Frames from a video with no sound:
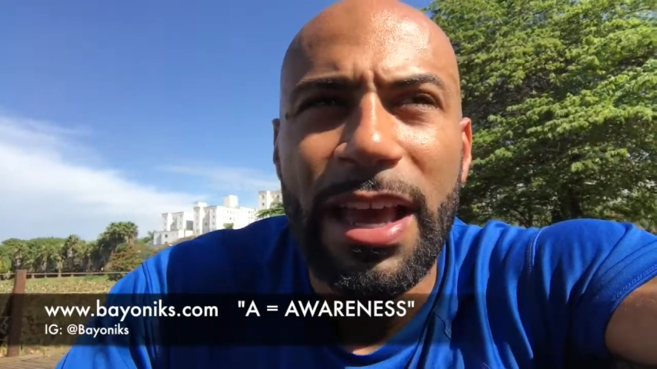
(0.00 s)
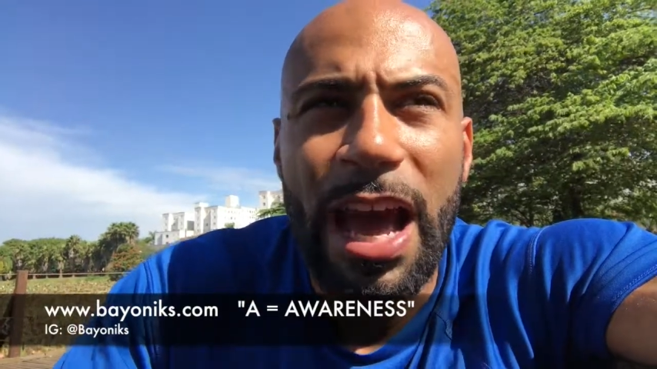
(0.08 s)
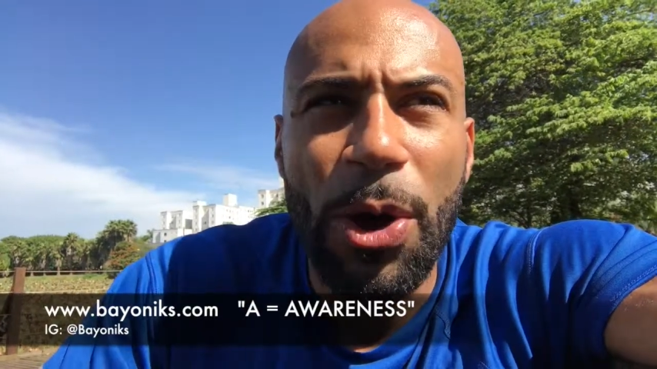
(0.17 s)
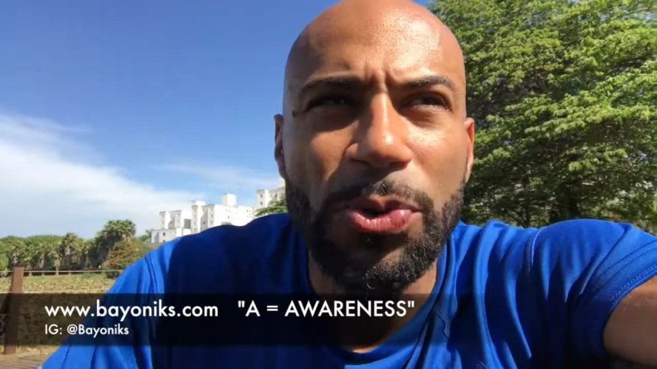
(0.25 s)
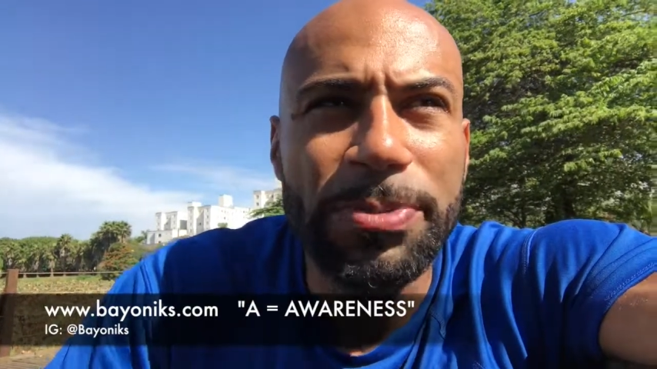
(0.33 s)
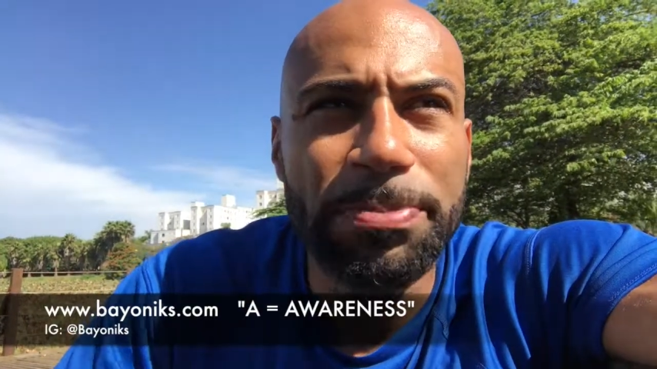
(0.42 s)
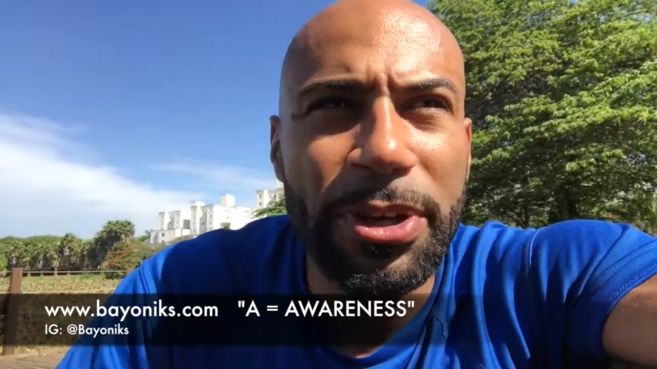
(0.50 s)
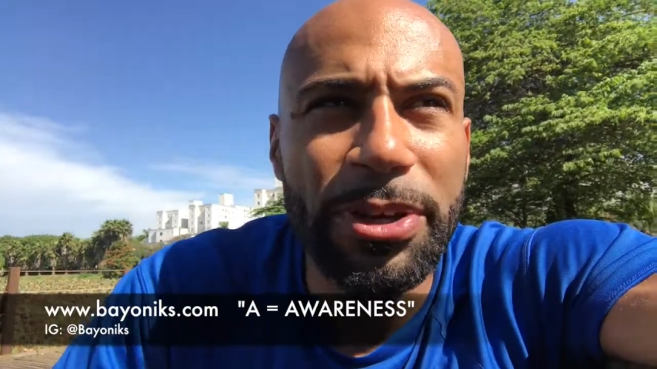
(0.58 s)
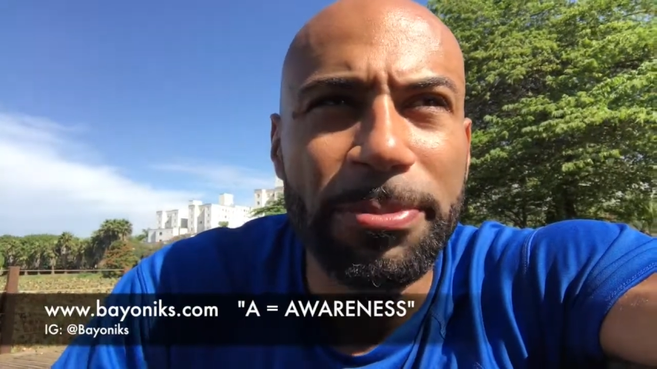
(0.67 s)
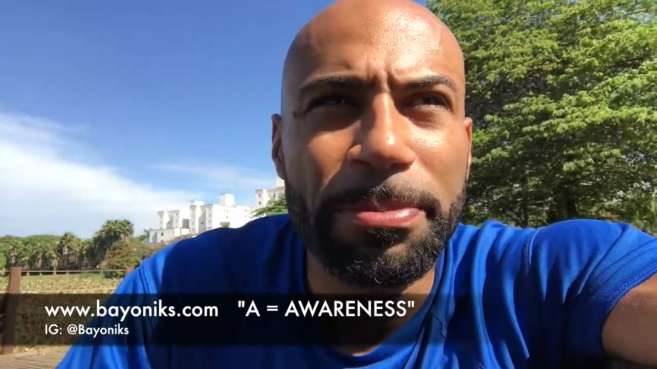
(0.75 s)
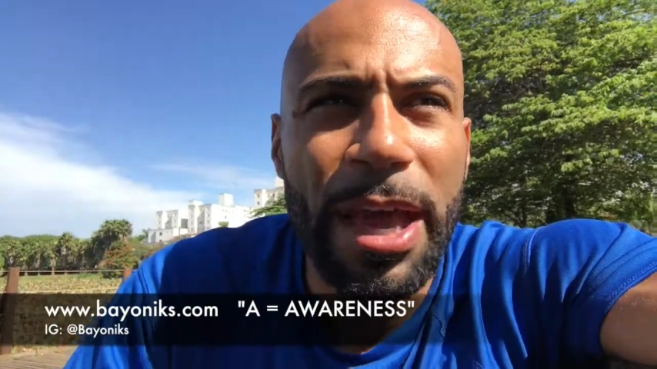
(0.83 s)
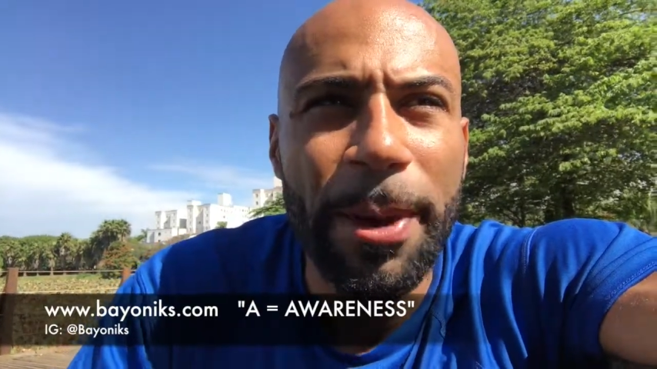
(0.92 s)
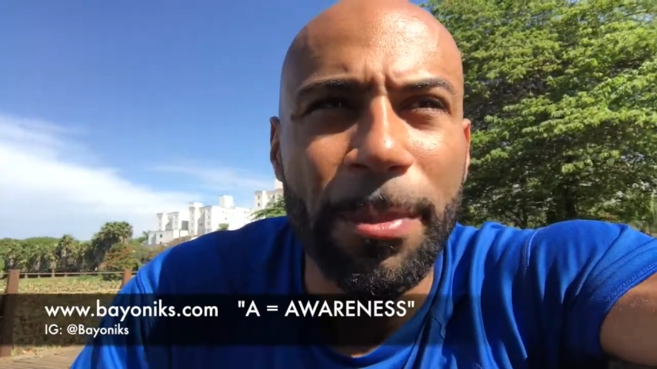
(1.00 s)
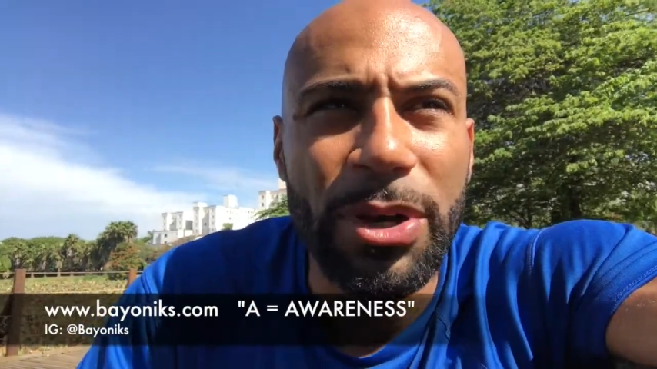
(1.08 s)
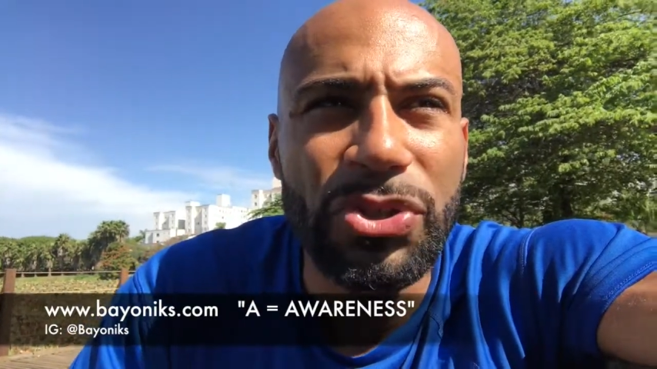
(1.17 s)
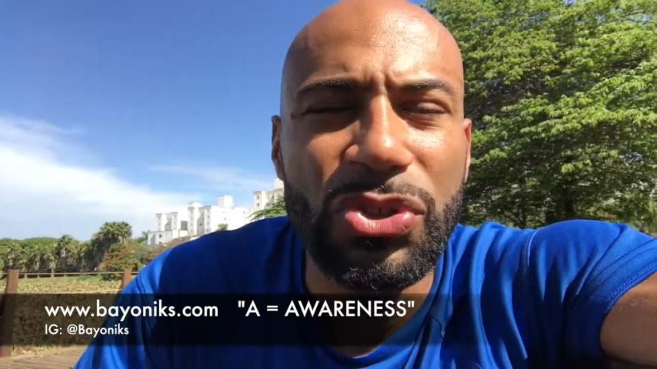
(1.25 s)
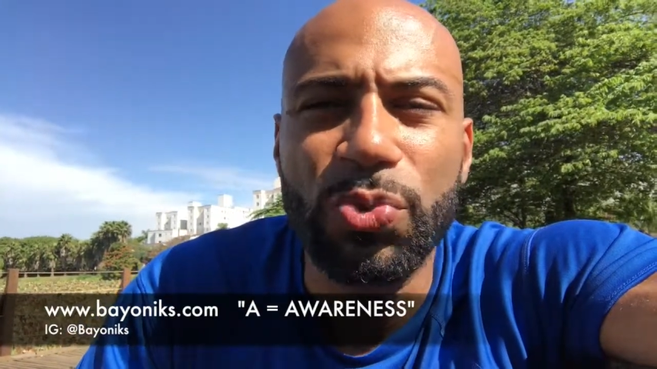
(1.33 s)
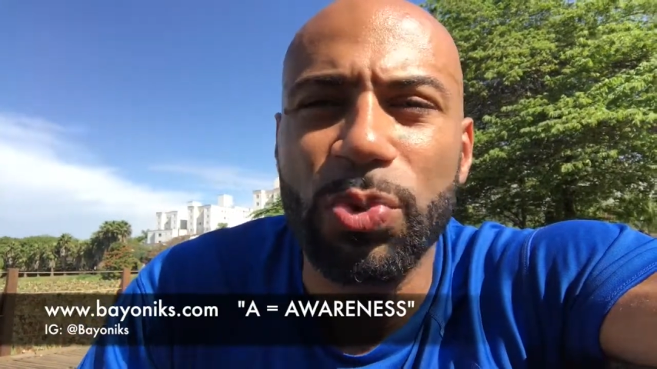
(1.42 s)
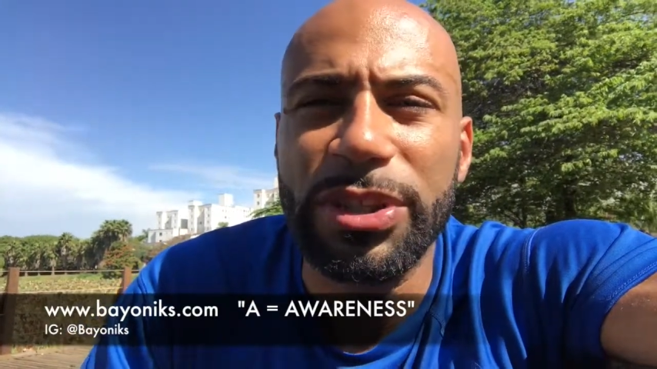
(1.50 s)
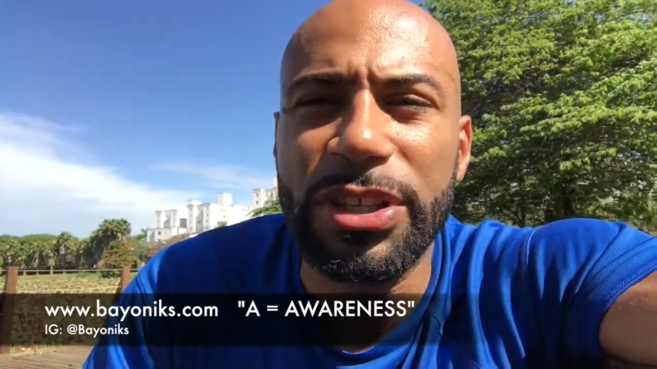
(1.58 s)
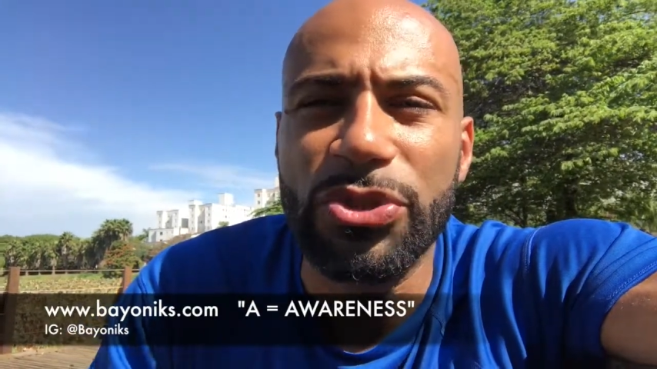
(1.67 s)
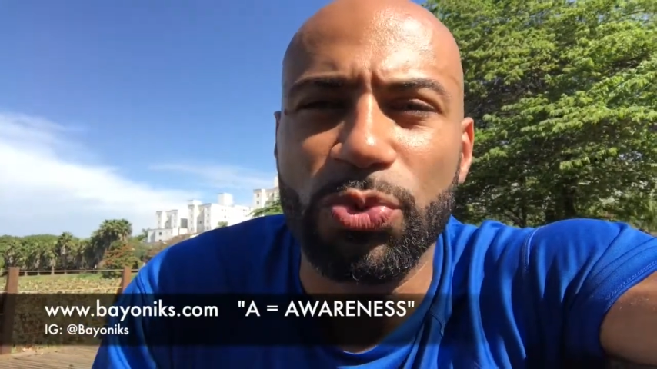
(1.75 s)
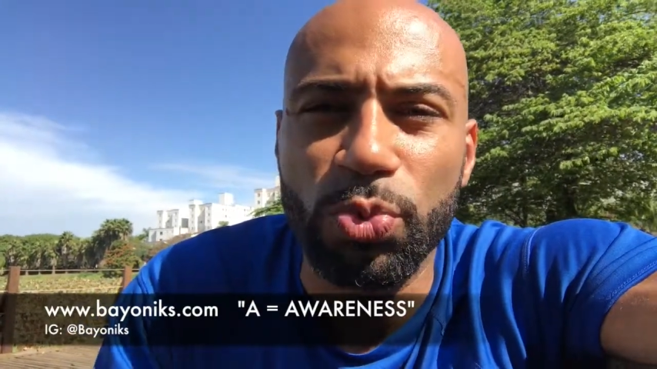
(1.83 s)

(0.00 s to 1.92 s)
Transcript: I was building back muscles with this